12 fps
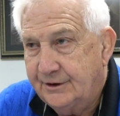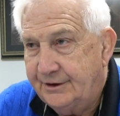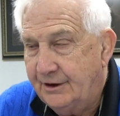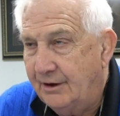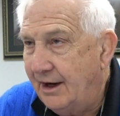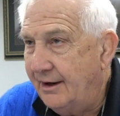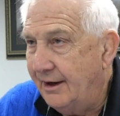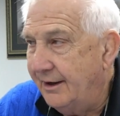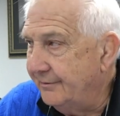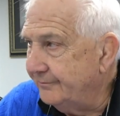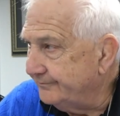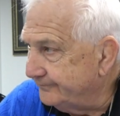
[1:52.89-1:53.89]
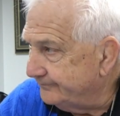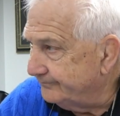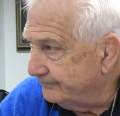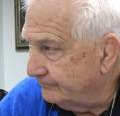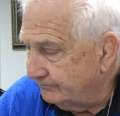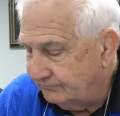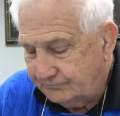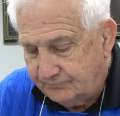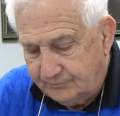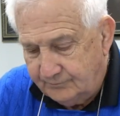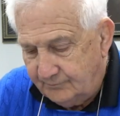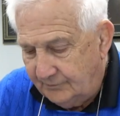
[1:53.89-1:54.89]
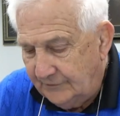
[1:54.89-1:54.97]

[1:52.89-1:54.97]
Maybe you know, people I, and also people that are working.